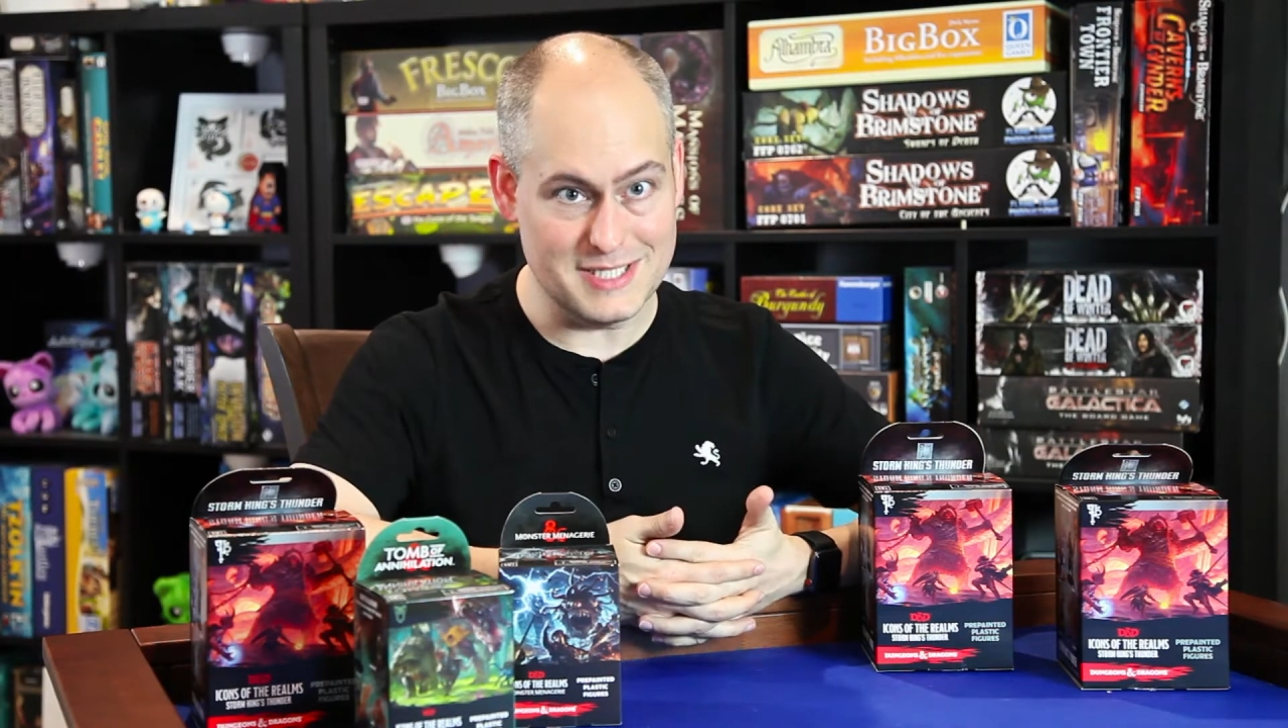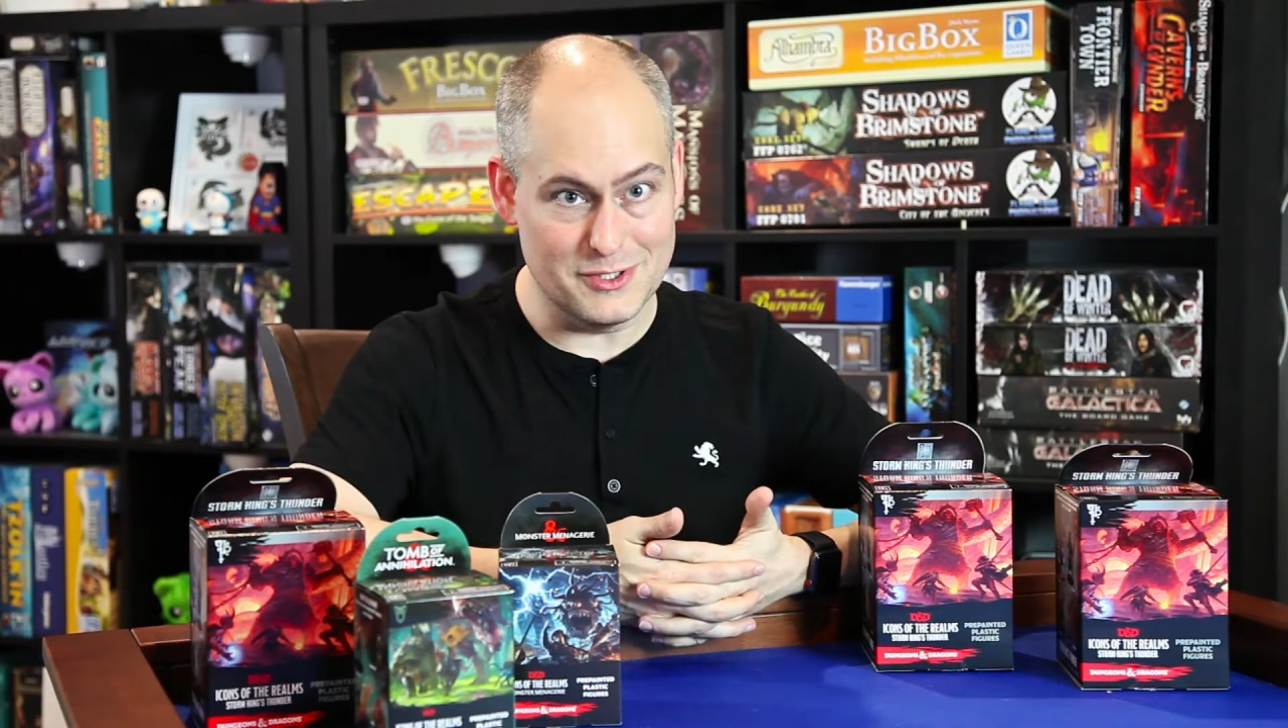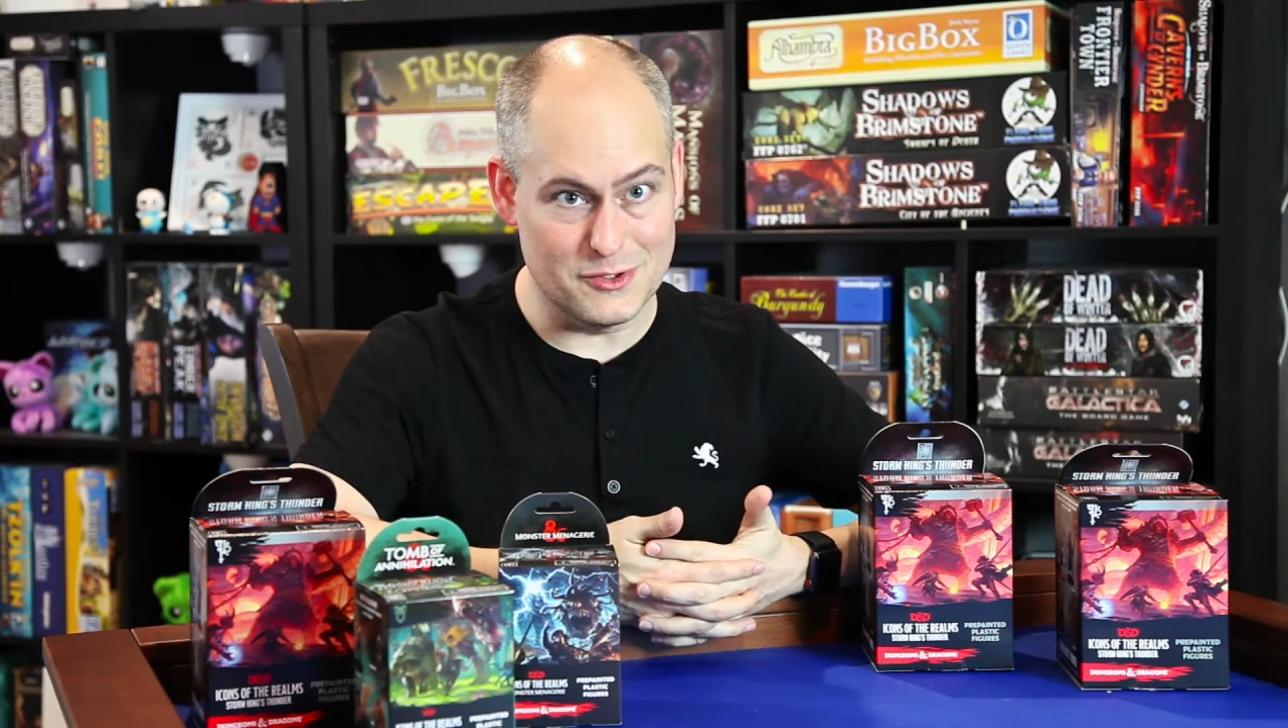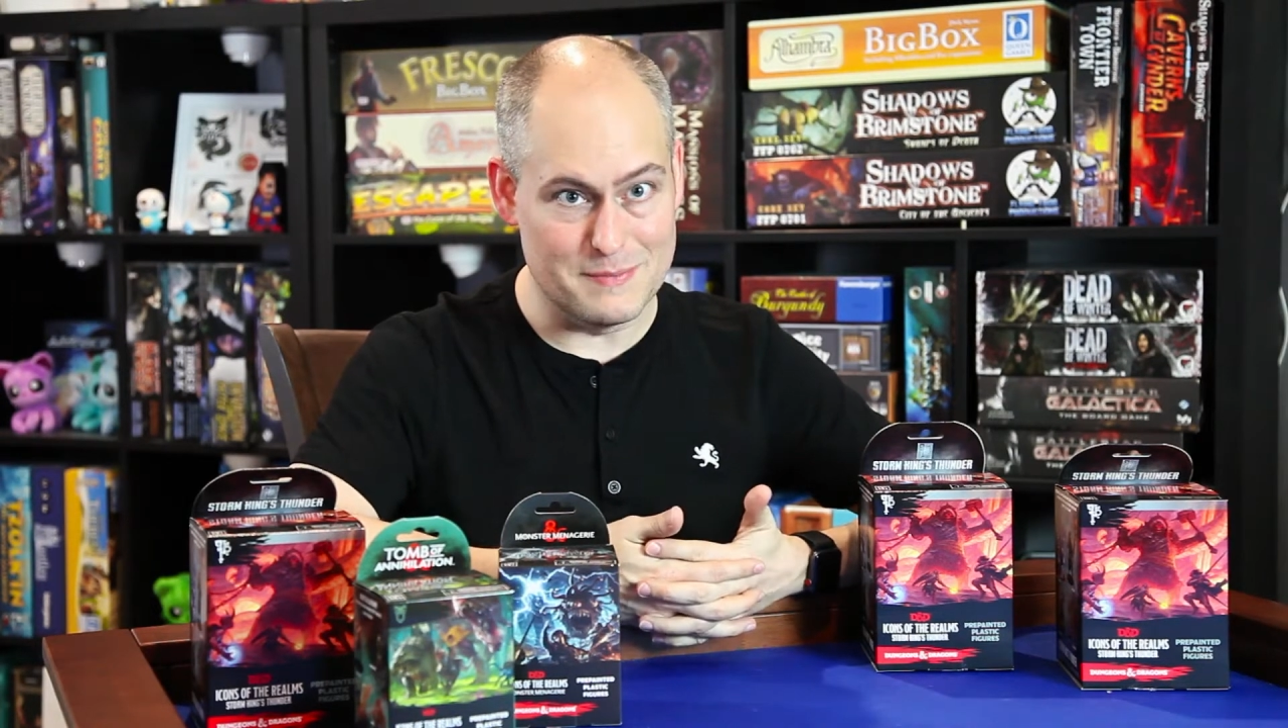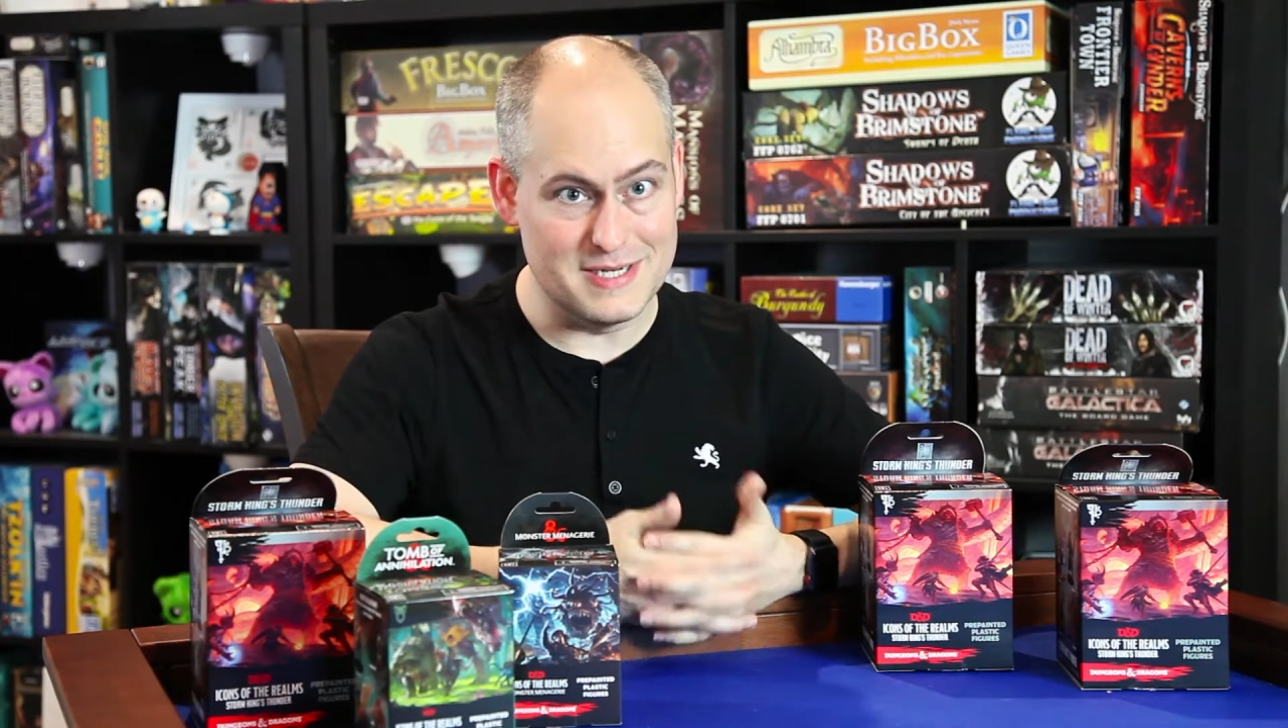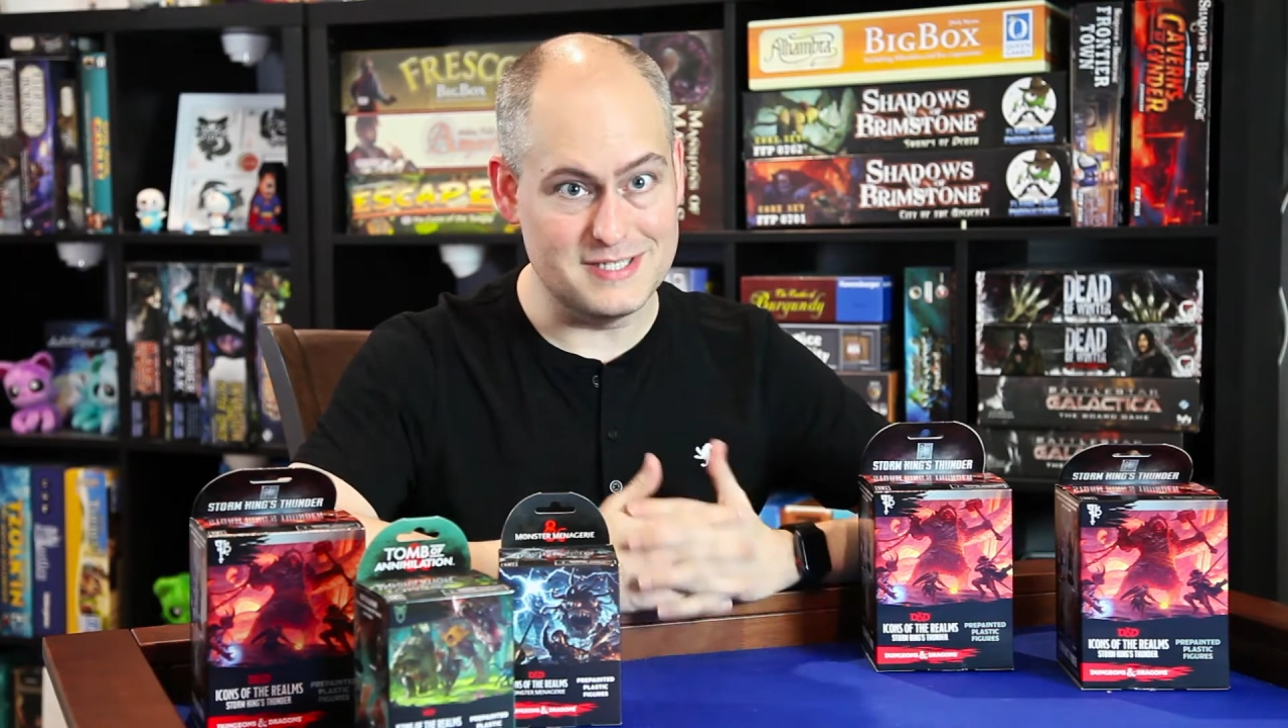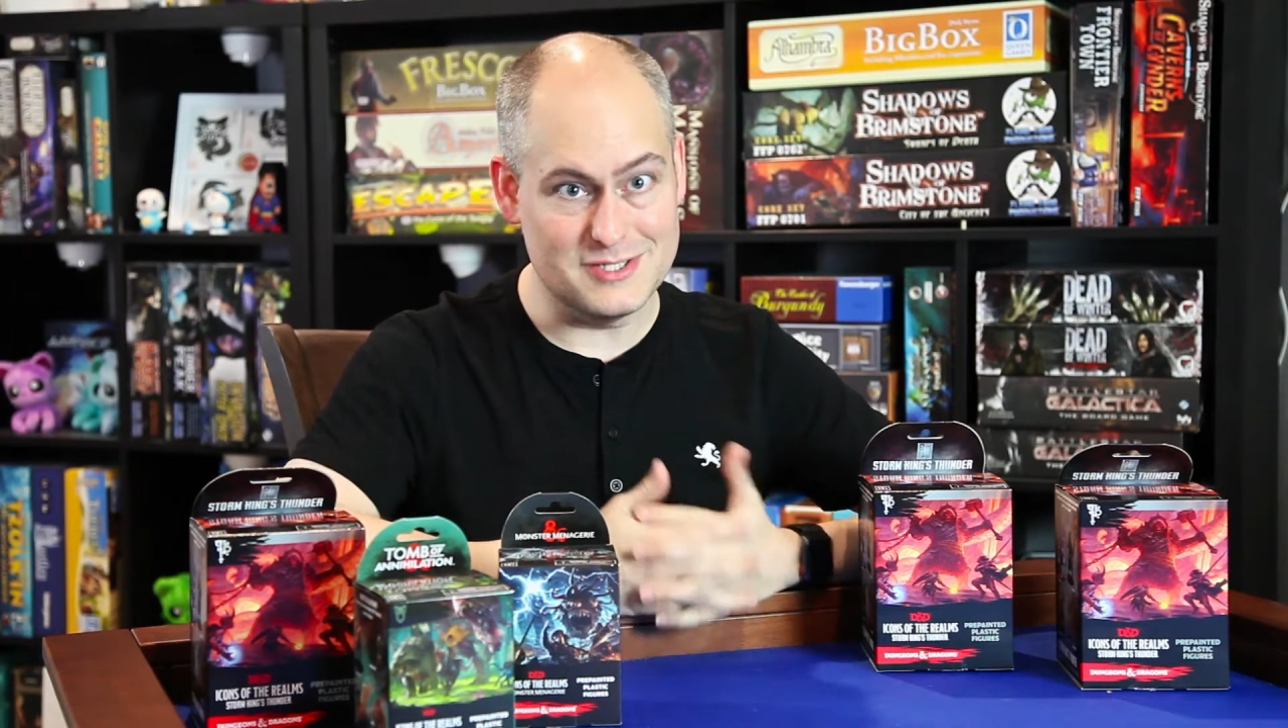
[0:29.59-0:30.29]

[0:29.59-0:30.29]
Thunder minis